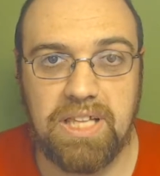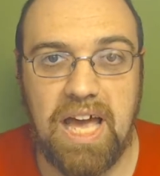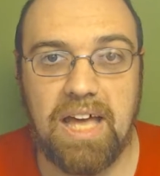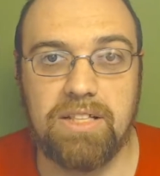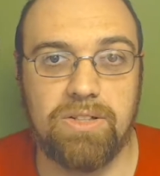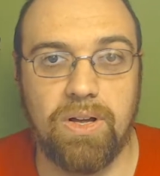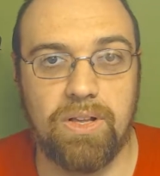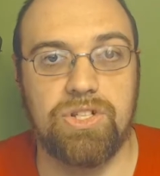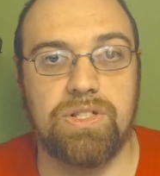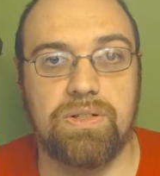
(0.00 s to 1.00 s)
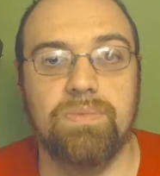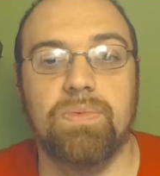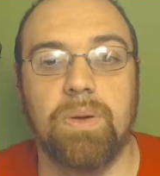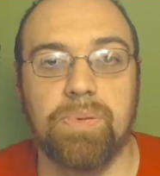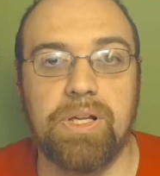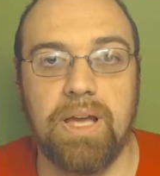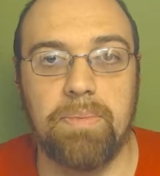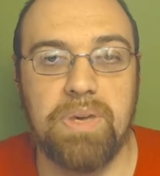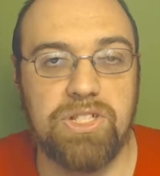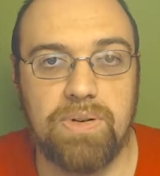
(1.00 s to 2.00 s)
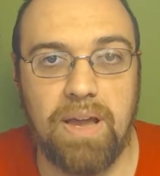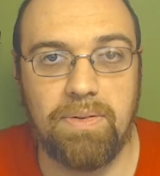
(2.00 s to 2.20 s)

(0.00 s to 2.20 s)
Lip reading: It's all just completely a mystery every